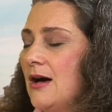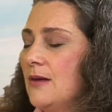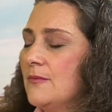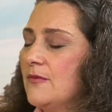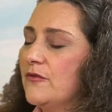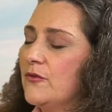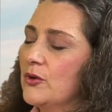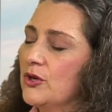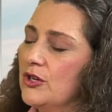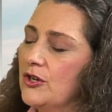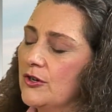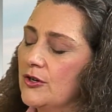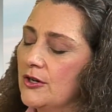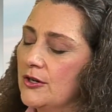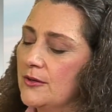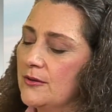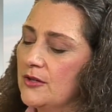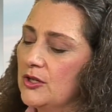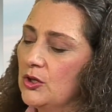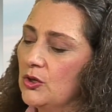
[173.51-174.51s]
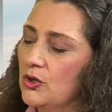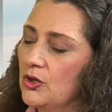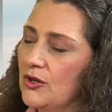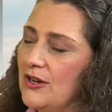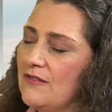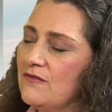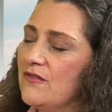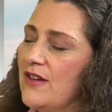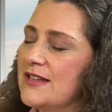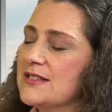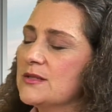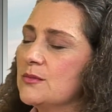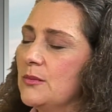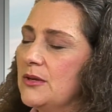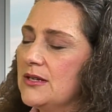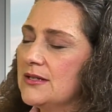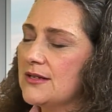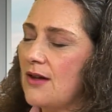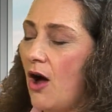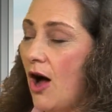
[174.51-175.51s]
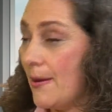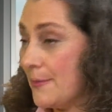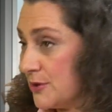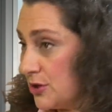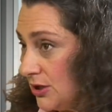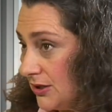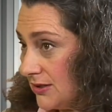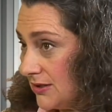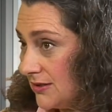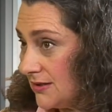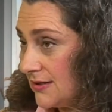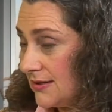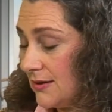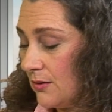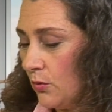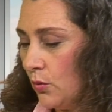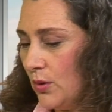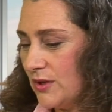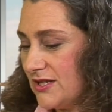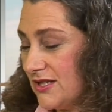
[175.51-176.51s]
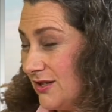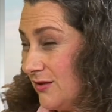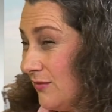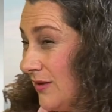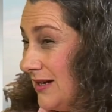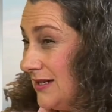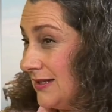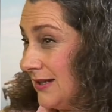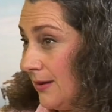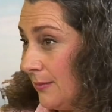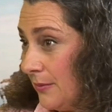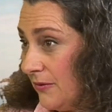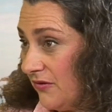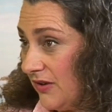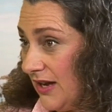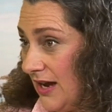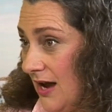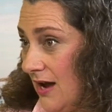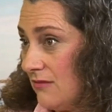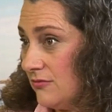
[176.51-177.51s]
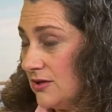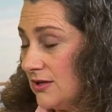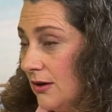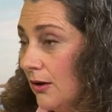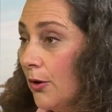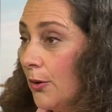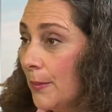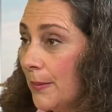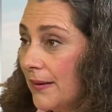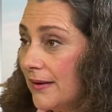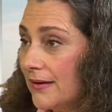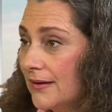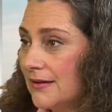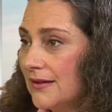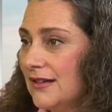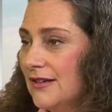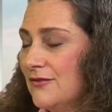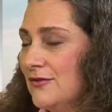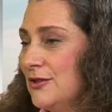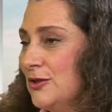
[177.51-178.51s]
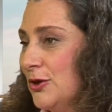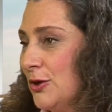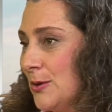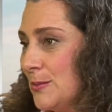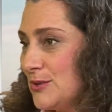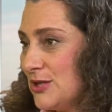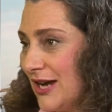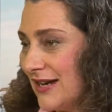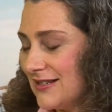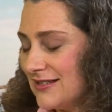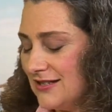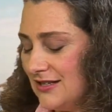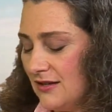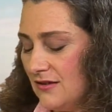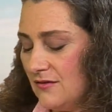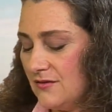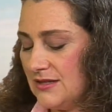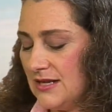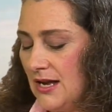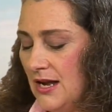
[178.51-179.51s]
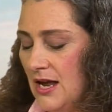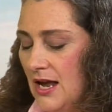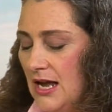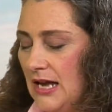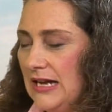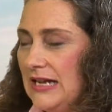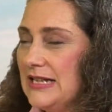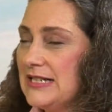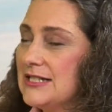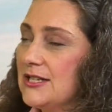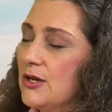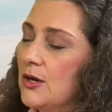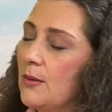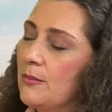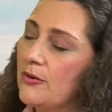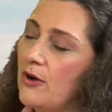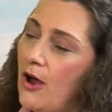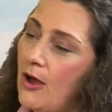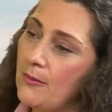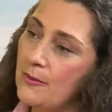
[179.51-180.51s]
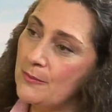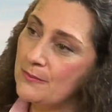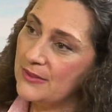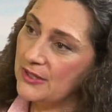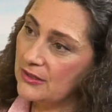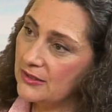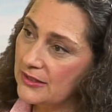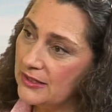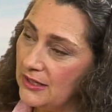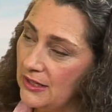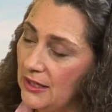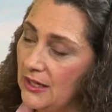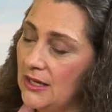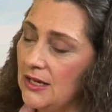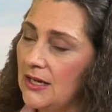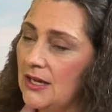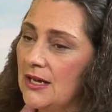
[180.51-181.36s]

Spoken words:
for your investment options. What's the right type of account to open given your objectives? Is there a probability